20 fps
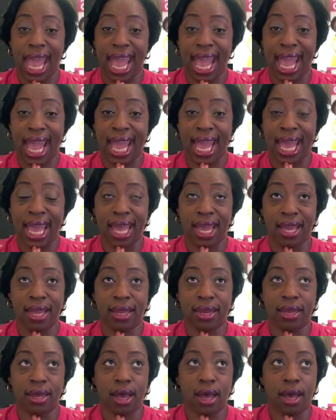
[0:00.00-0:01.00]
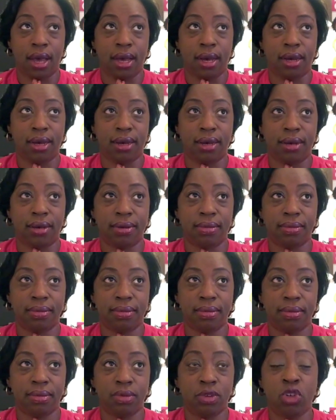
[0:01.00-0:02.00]
And
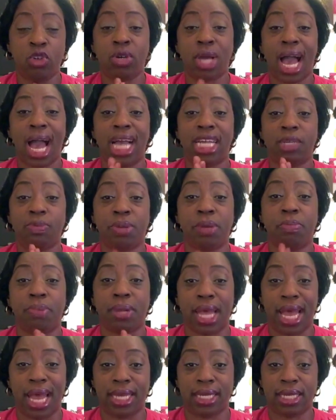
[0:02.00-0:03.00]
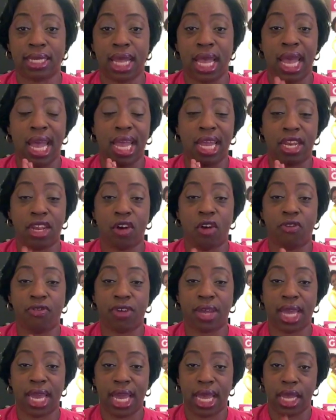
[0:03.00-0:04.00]
you guys be blessed. And don't
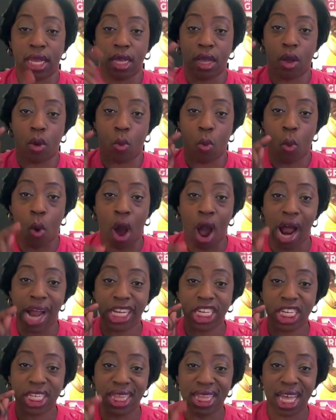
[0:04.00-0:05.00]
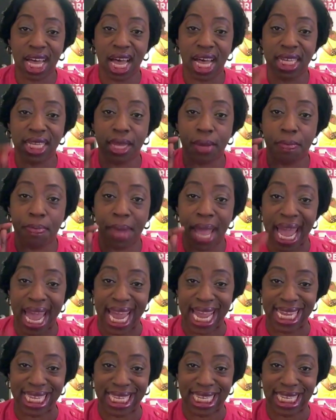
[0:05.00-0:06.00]
forget, watch the
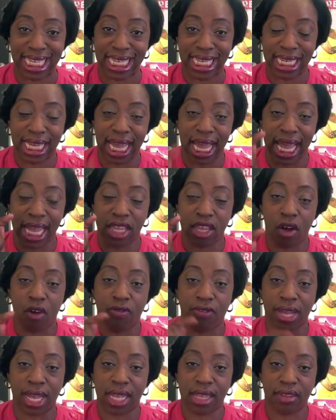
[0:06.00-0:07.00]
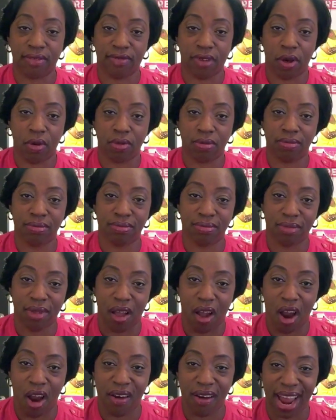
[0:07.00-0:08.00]
debate. And don't forget to vote.
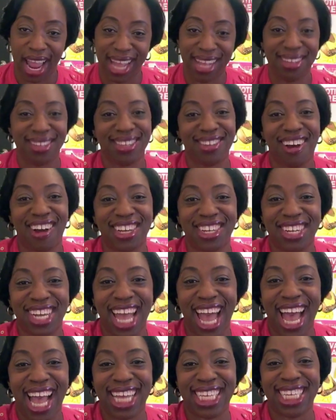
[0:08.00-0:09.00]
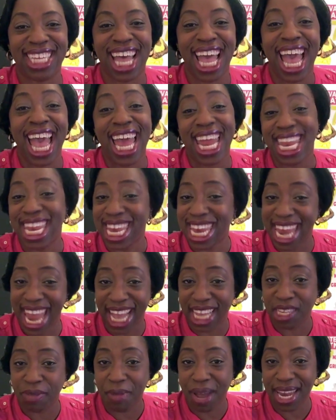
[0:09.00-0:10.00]
All right. Talk to you guys
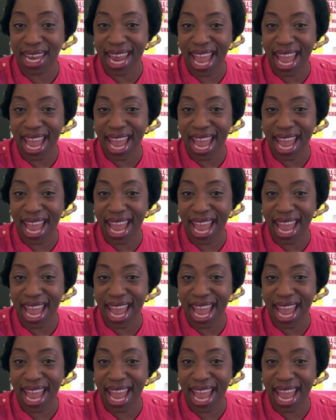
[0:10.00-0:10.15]
next Monday.